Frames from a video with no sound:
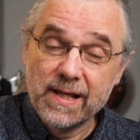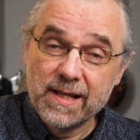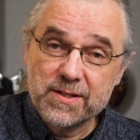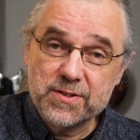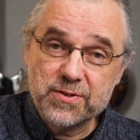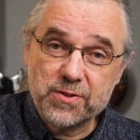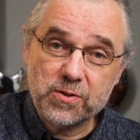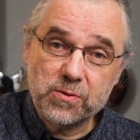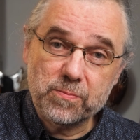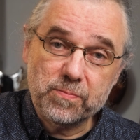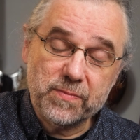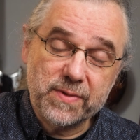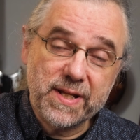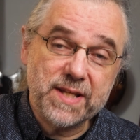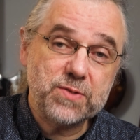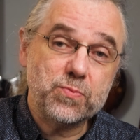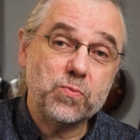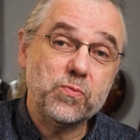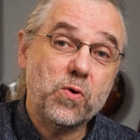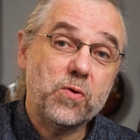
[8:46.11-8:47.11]
So
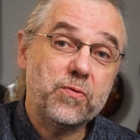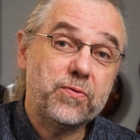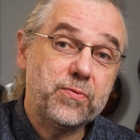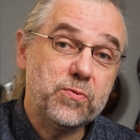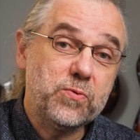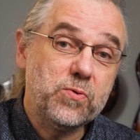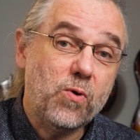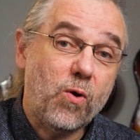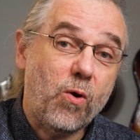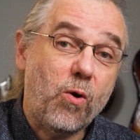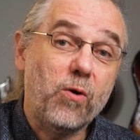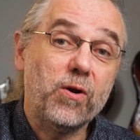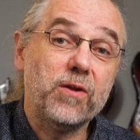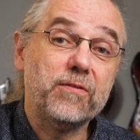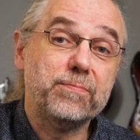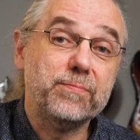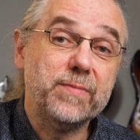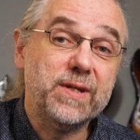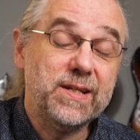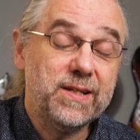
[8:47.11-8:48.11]
let's walk through all
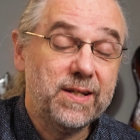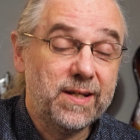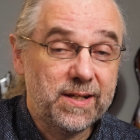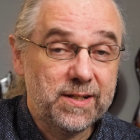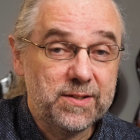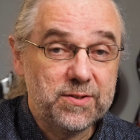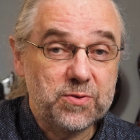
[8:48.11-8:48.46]
of me